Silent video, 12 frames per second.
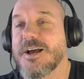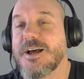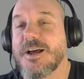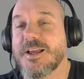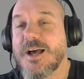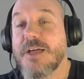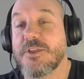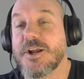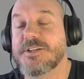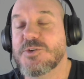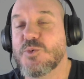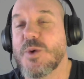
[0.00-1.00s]
a car that
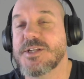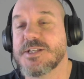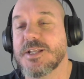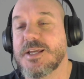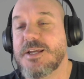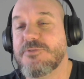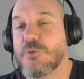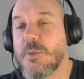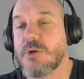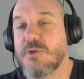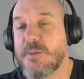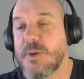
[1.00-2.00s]
I did recently for
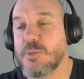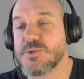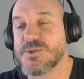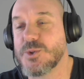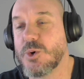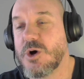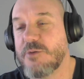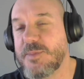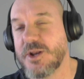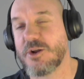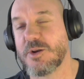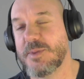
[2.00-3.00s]
my Redbubble store. I've
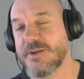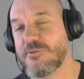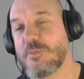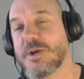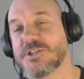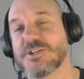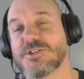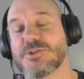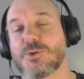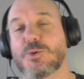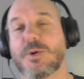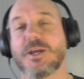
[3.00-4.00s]
been on a bit of a mission
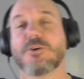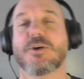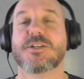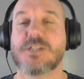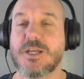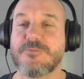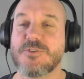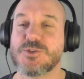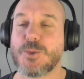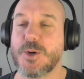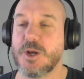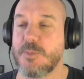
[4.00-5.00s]
to increase the
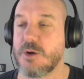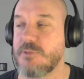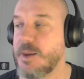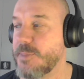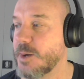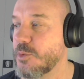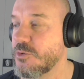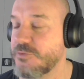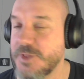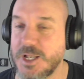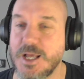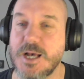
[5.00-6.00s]
inventory on my Redbubble
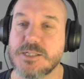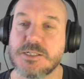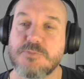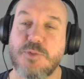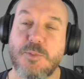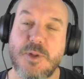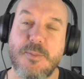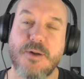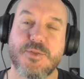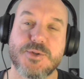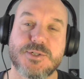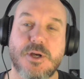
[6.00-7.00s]
for the last probably
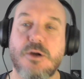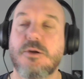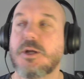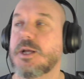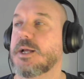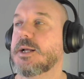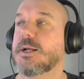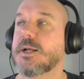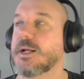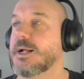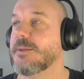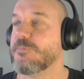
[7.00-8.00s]
month or so.
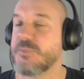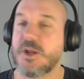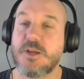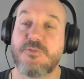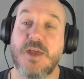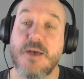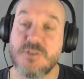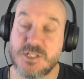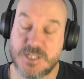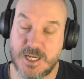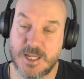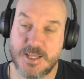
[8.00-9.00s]
And if you haven't
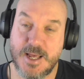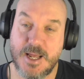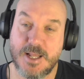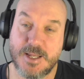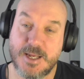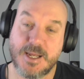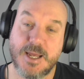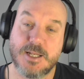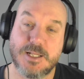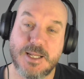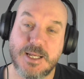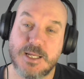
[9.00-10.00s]
seen it, that
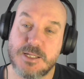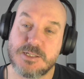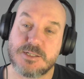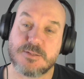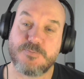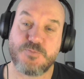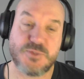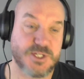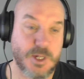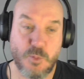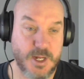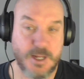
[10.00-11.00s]
again, link is
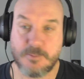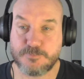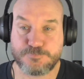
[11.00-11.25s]
somewhere.